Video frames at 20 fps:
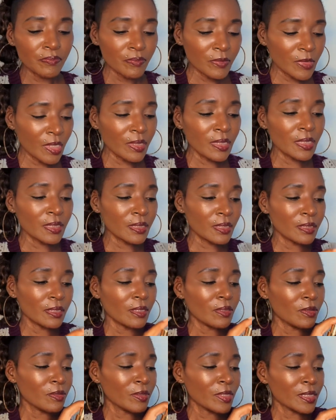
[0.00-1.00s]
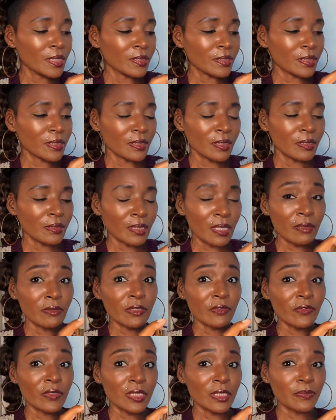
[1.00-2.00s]
Now this is the oil, so I was
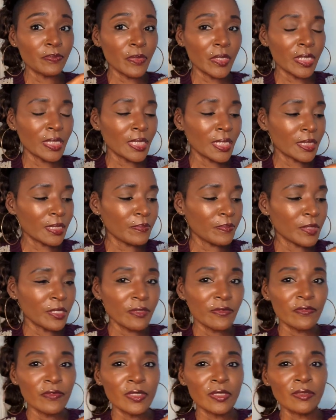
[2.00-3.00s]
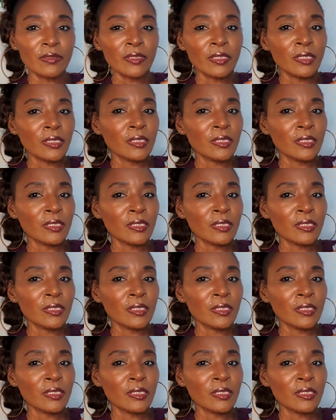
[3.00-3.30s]
gonna spray it like a perfume.